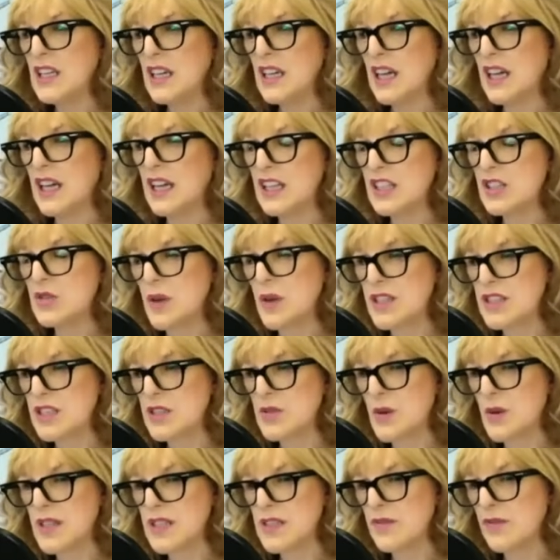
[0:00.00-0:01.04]

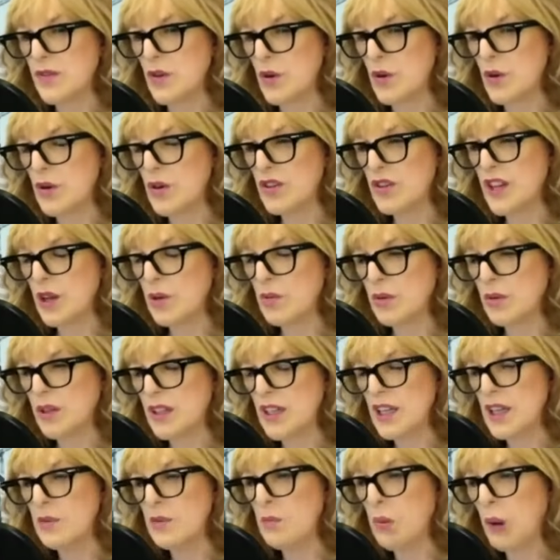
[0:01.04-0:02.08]
2024 that will
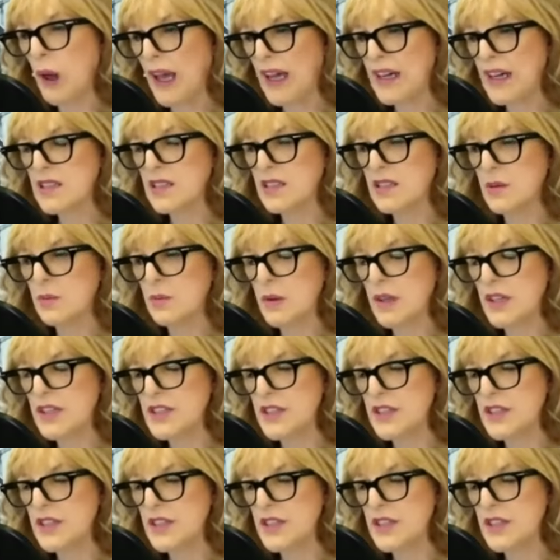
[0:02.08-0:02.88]
impact the built